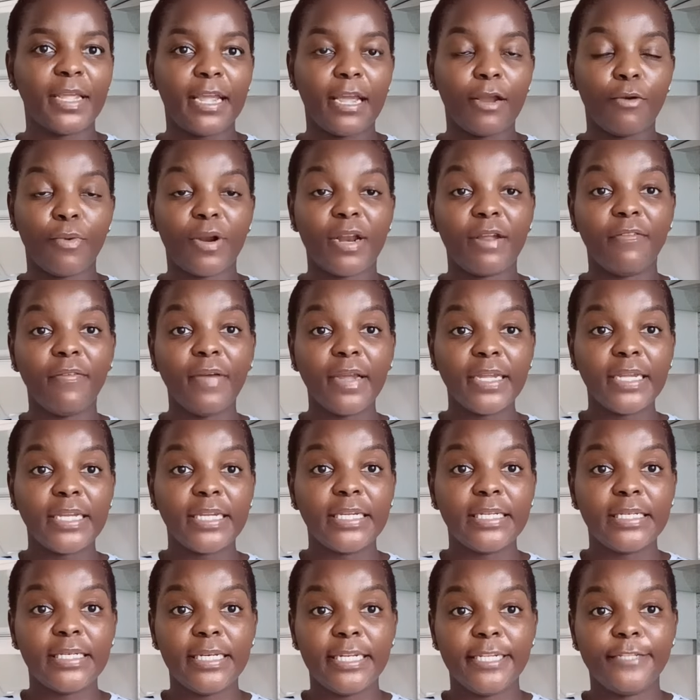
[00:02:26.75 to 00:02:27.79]
and whatever I
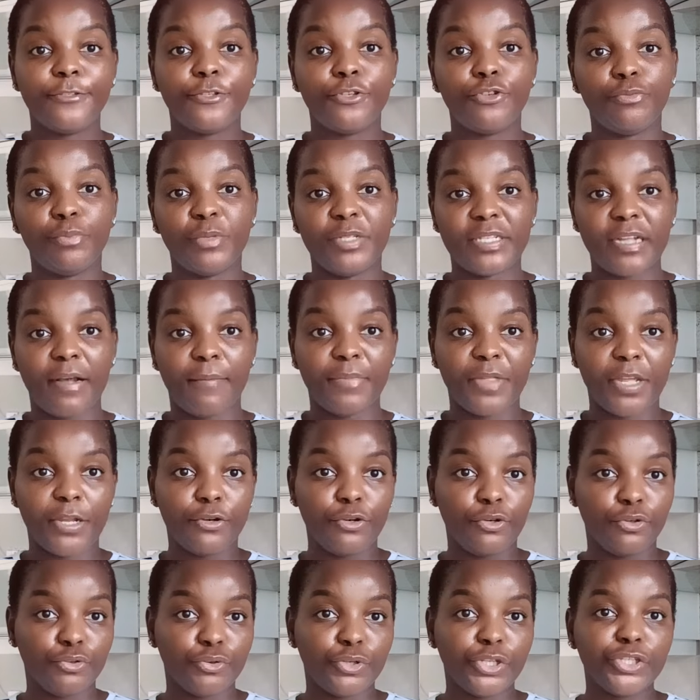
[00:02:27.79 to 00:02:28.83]
eat needs to be something
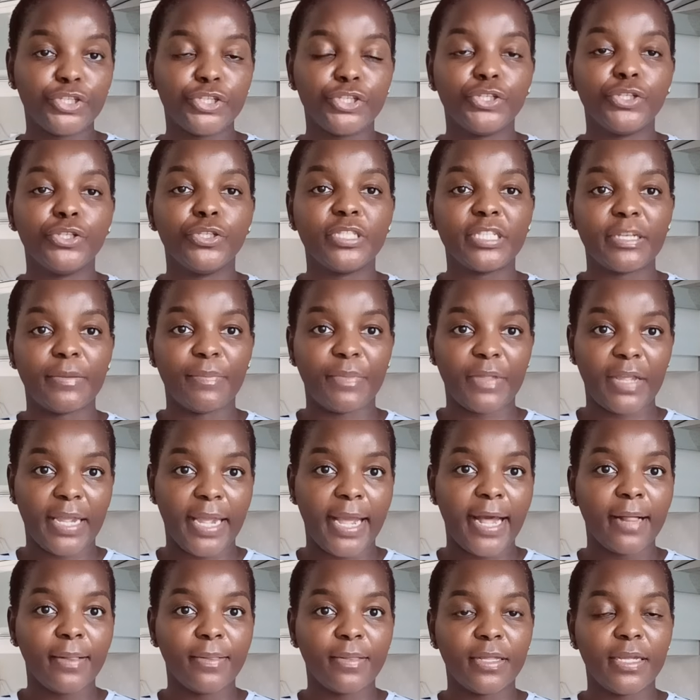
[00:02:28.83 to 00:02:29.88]
nutritional, something
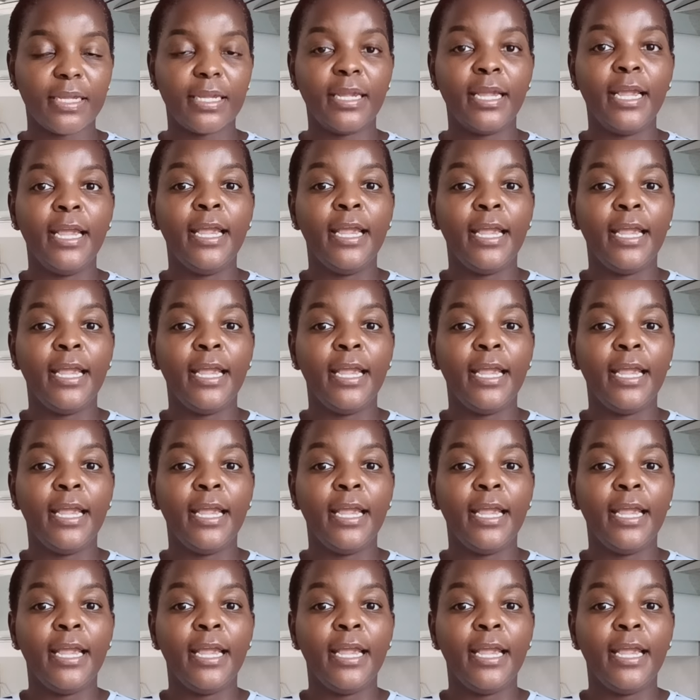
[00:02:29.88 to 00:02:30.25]
healthy.